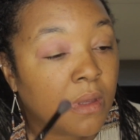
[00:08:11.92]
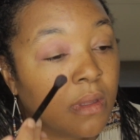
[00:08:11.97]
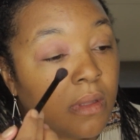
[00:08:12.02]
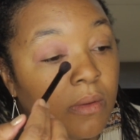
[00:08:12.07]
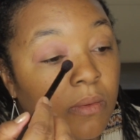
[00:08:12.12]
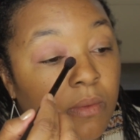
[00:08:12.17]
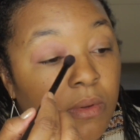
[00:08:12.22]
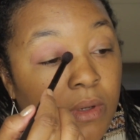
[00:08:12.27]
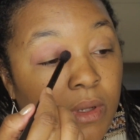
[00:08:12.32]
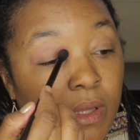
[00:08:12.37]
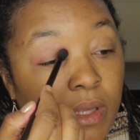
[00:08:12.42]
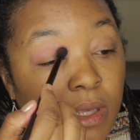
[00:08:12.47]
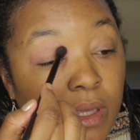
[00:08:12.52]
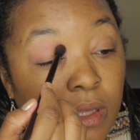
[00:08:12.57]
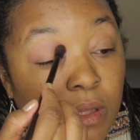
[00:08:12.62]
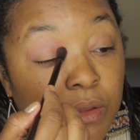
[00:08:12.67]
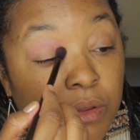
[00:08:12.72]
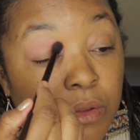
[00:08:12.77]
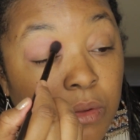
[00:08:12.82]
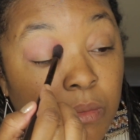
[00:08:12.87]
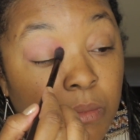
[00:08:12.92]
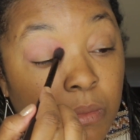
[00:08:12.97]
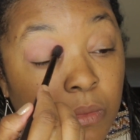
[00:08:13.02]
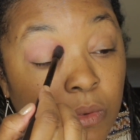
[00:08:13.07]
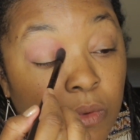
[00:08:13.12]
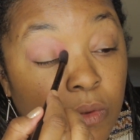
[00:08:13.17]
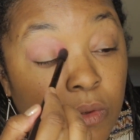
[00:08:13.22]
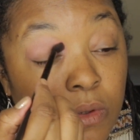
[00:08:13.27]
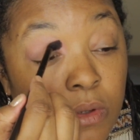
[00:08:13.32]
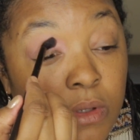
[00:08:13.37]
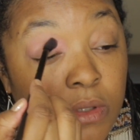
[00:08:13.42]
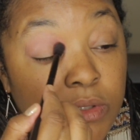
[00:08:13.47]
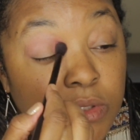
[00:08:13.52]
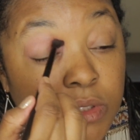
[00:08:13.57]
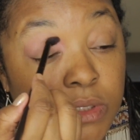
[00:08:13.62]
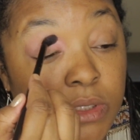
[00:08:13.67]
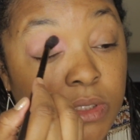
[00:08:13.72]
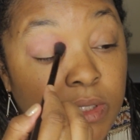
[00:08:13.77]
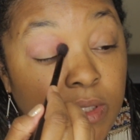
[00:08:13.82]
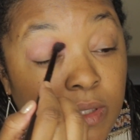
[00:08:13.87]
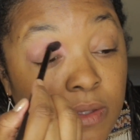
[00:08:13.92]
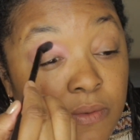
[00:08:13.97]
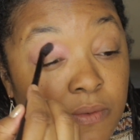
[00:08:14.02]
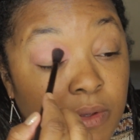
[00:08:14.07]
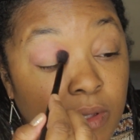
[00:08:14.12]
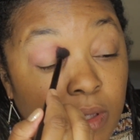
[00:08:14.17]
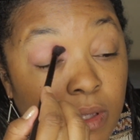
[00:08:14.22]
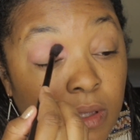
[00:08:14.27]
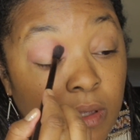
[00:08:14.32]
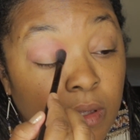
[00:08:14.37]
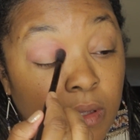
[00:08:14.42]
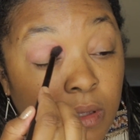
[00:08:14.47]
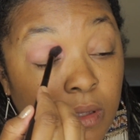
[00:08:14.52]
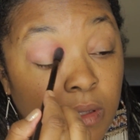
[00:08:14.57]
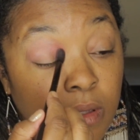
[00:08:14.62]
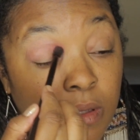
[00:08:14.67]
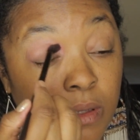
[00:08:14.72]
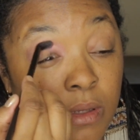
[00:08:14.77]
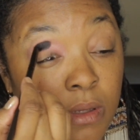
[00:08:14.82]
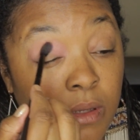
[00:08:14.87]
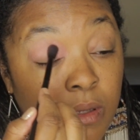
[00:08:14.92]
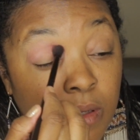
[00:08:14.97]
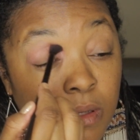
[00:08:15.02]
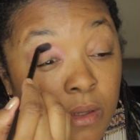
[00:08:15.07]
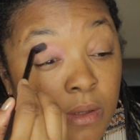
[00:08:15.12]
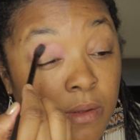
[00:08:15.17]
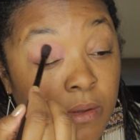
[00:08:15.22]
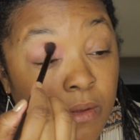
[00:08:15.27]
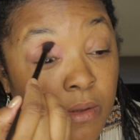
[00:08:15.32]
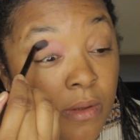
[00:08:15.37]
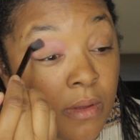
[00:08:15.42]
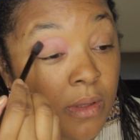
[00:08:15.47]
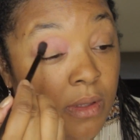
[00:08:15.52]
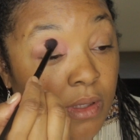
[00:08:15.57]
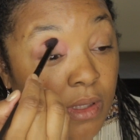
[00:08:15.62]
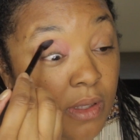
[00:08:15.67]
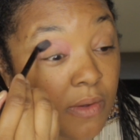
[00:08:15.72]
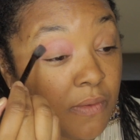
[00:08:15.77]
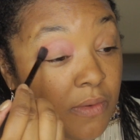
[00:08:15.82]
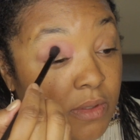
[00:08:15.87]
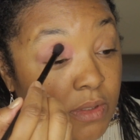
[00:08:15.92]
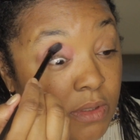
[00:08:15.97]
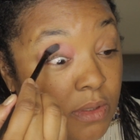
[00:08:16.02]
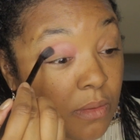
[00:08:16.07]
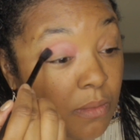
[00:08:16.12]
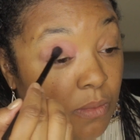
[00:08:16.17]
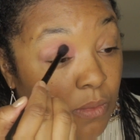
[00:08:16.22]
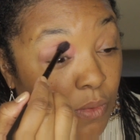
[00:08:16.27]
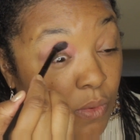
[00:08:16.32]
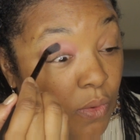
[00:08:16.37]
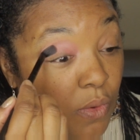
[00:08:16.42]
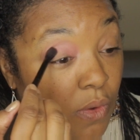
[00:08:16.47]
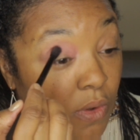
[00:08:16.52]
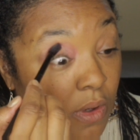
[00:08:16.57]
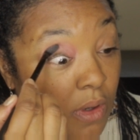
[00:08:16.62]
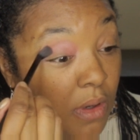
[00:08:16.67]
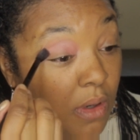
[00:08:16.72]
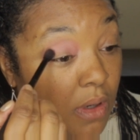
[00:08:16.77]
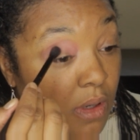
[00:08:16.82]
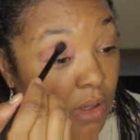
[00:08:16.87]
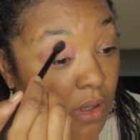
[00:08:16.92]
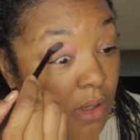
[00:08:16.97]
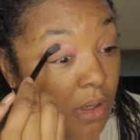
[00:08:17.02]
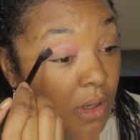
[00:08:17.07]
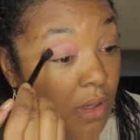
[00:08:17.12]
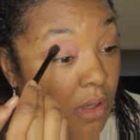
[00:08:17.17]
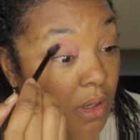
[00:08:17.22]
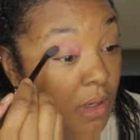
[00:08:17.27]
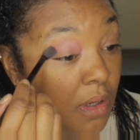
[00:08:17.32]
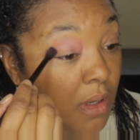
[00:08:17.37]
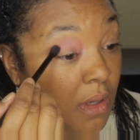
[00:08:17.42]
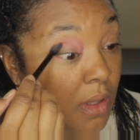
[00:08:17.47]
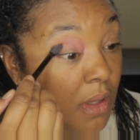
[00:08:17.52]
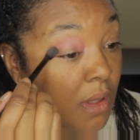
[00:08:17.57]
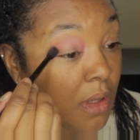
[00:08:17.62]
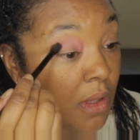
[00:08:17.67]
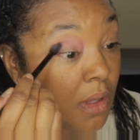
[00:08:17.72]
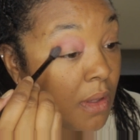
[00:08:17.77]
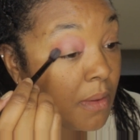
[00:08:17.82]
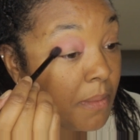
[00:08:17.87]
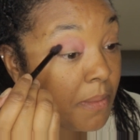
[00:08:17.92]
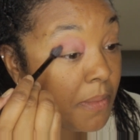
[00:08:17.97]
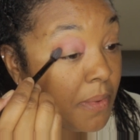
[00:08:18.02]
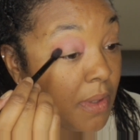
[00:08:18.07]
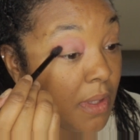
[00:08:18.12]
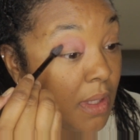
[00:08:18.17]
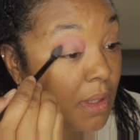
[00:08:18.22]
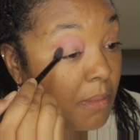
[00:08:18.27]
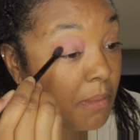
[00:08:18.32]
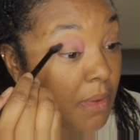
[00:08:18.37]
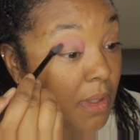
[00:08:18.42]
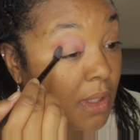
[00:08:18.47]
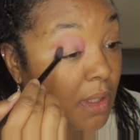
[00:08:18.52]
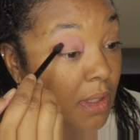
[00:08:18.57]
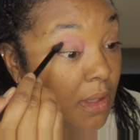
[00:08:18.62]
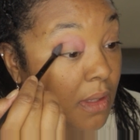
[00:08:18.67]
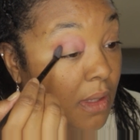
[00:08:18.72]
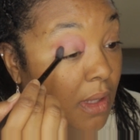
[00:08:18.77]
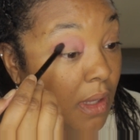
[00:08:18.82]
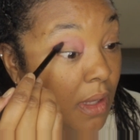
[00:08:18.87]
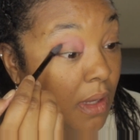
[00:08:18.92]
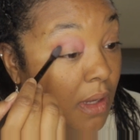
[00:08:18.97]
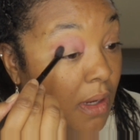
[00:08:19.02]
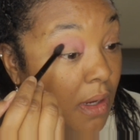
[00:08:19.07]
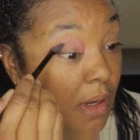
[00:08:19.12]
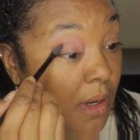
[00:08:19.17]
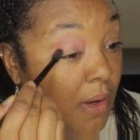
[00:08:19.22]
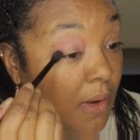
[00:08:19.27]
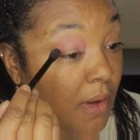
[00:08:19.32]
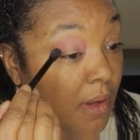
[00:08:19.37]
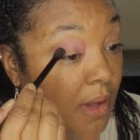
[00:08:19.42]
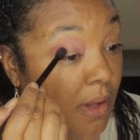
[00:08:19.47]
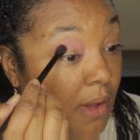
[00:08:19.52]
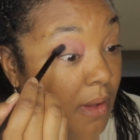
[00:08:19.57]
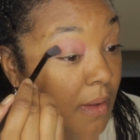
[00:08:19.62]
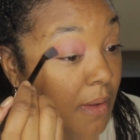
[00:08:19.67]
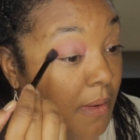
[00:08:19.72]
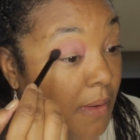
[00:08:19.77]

And I want to add some more just to give it some more pigment in that area.